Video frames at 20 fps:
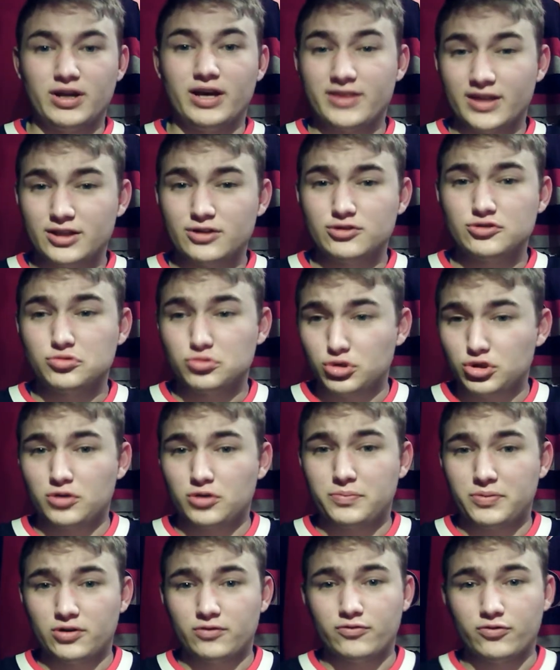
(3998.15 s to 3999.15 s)
I thought that was a really good
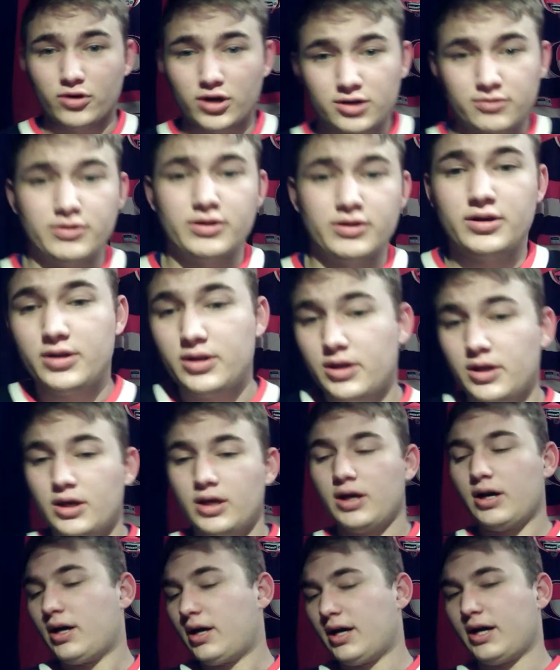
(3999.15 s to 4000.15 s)
period for
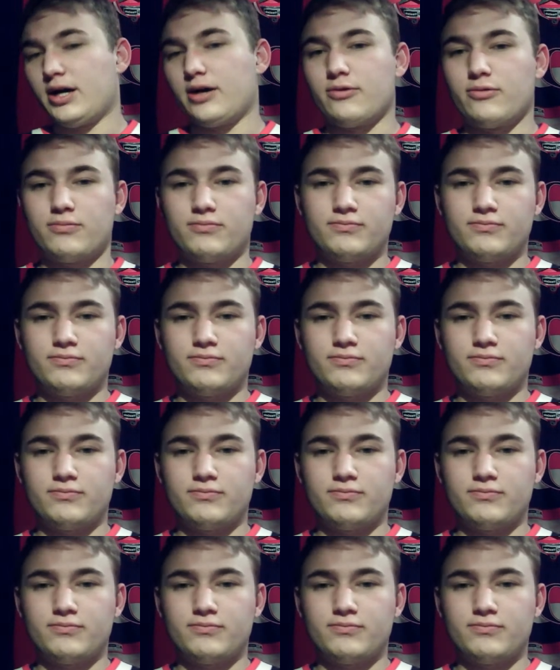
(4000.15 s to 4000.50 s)
Ottawa.